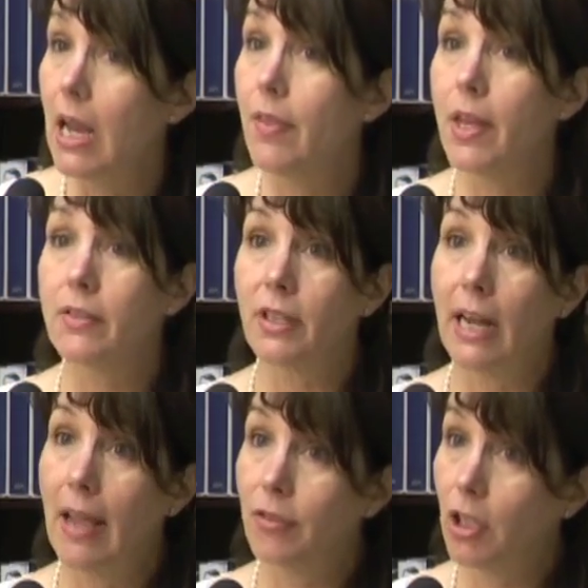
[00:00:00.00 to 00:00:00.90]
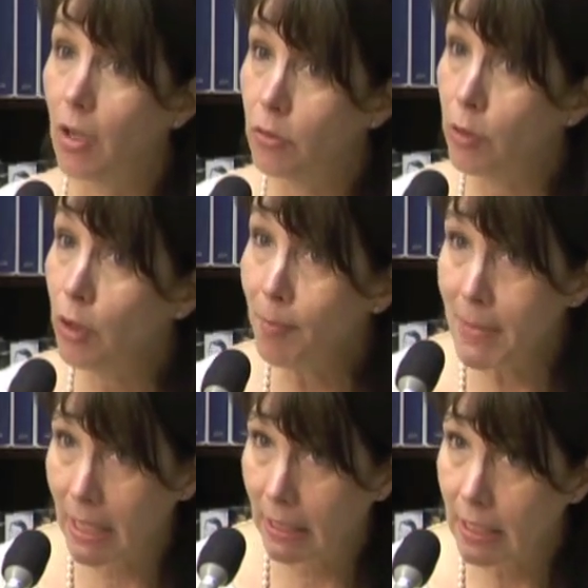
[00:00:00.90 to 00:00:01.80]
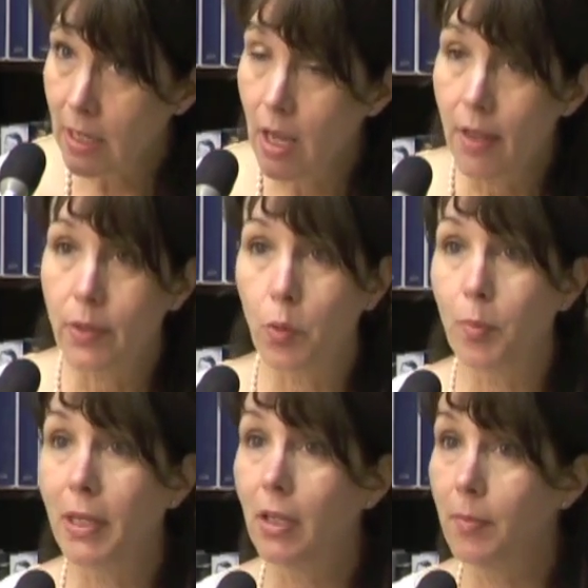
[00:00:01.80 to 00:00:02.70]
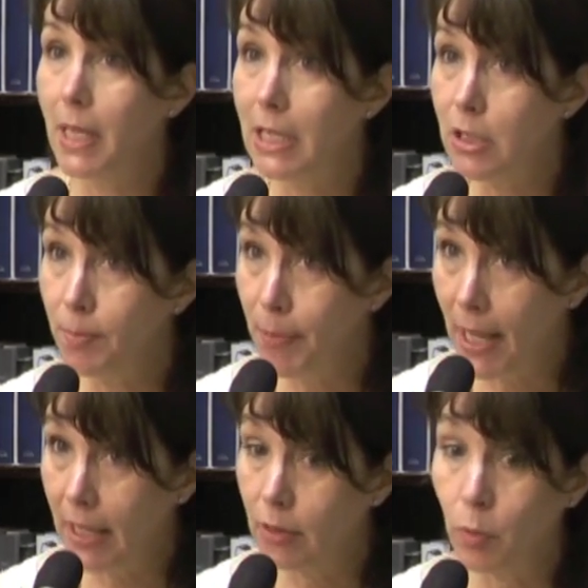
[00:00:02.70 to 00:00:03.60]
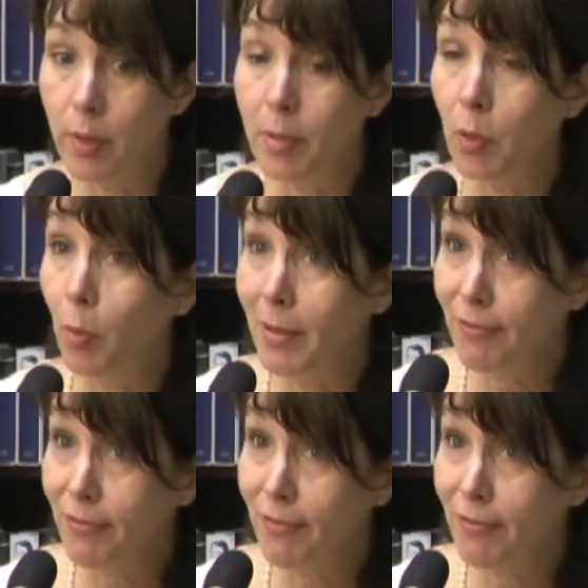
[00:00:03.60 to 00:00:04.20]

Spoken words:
in that it's going to have to go through committee. There will be committee debate. Well, the bill will be